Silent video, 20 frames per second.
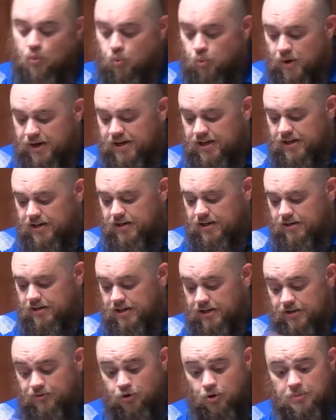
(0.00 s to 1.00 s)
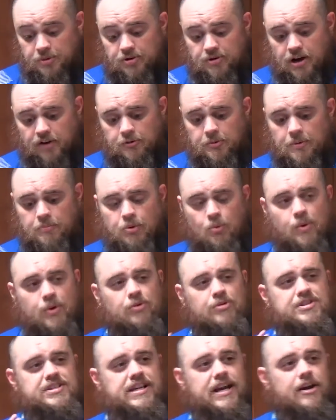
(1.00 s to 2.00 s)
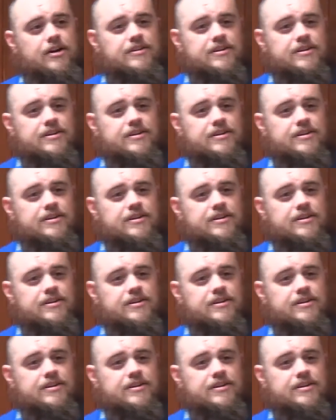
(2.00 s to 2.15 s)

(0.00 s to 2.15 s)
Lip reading: we needed to form a new government, but we were scared